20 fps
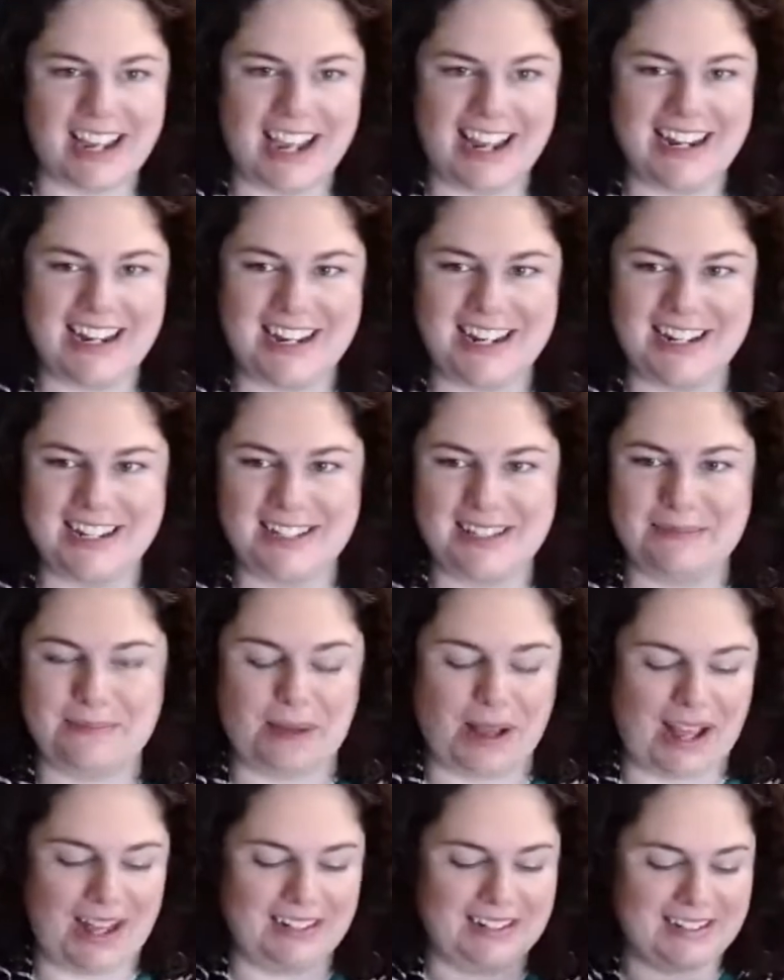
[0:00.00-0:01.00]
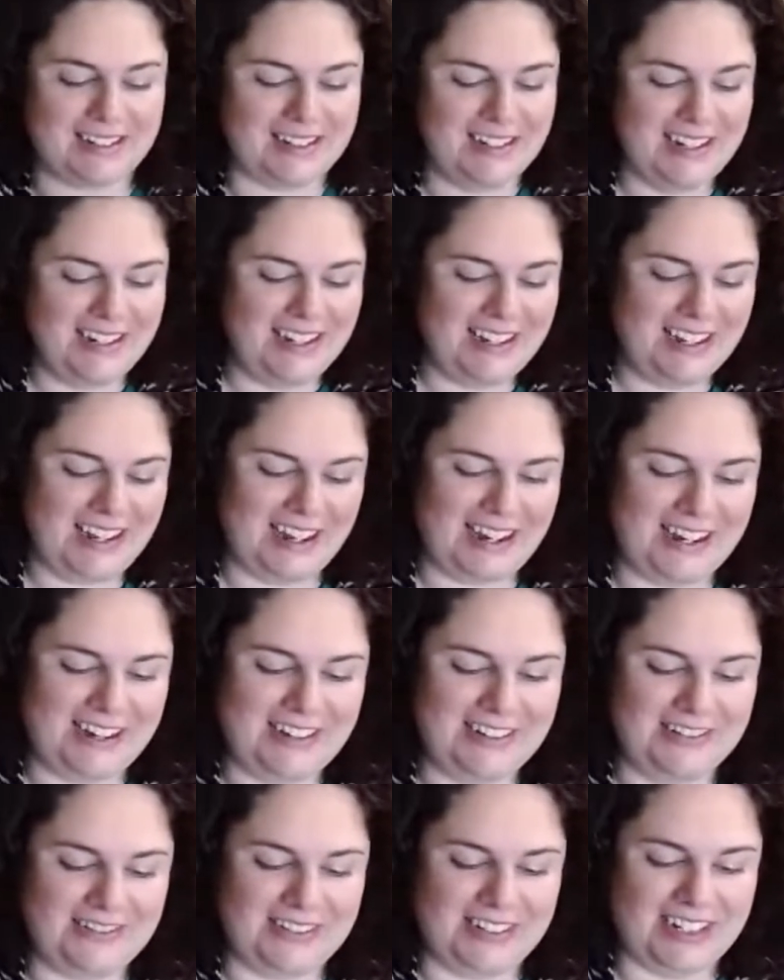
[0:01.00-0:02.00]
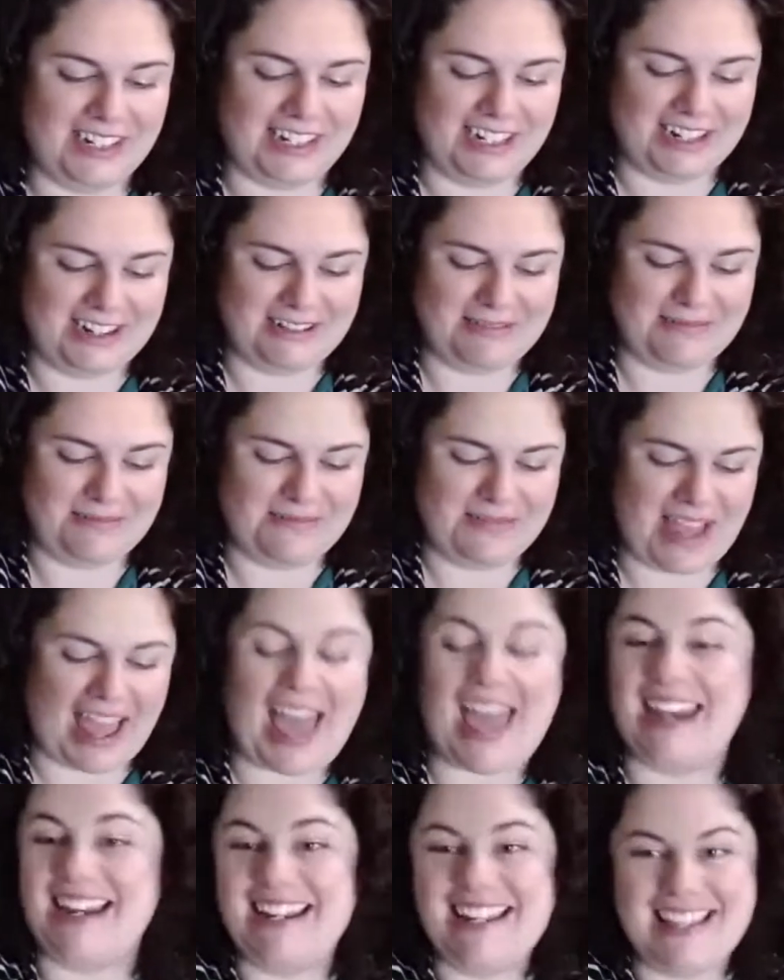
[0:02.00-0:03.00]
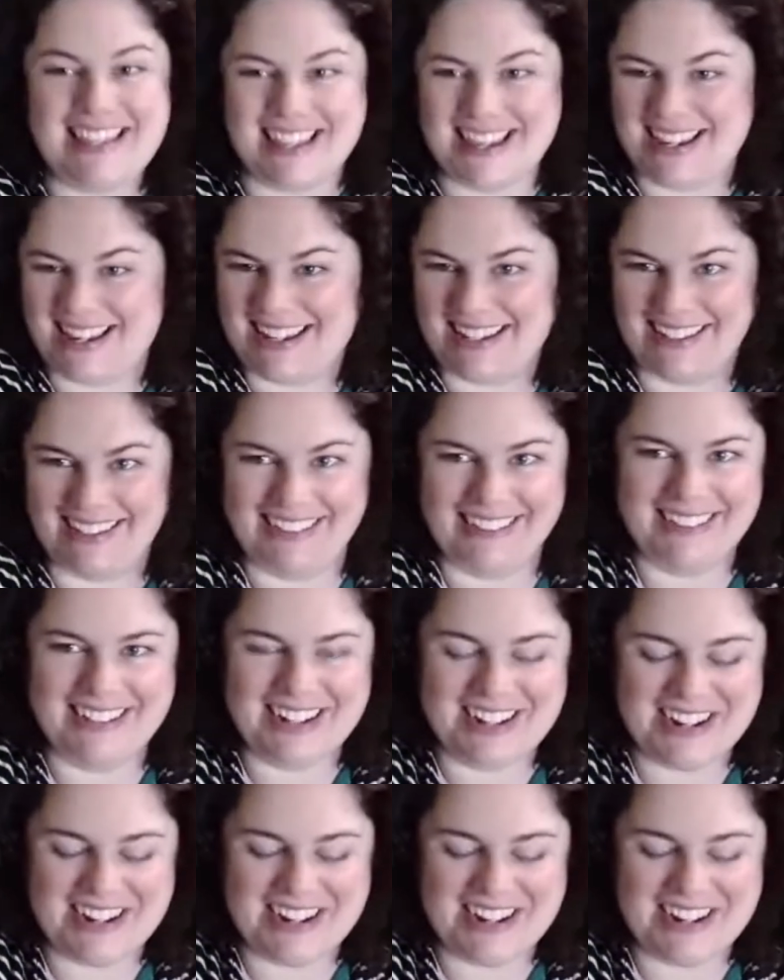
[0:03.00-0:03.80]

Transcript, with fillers: tiny spot of um, anything